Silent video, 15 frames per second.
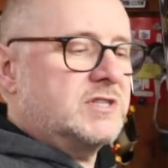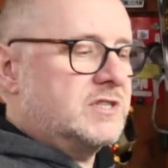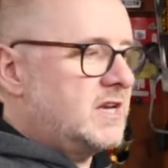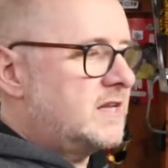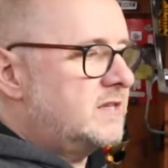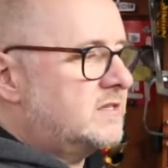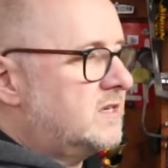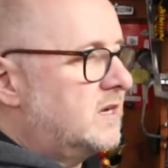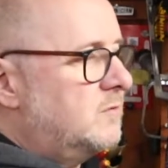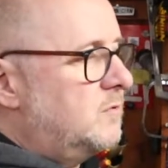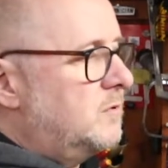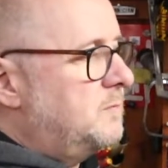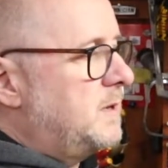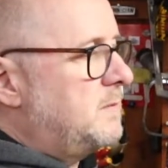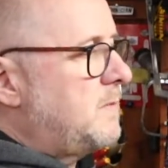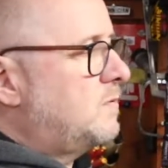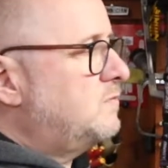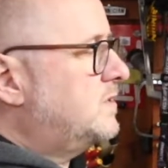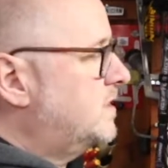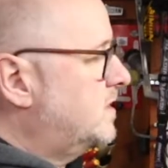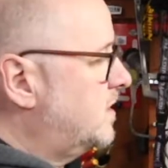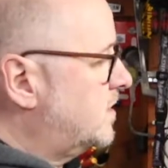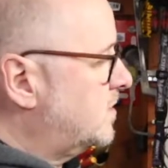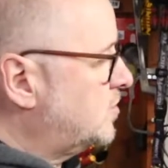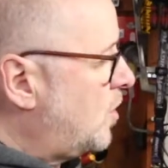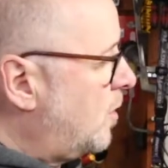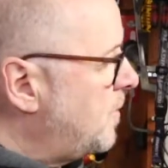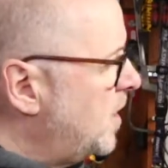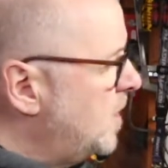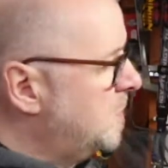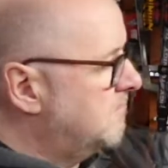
sensor will be mounted at the top,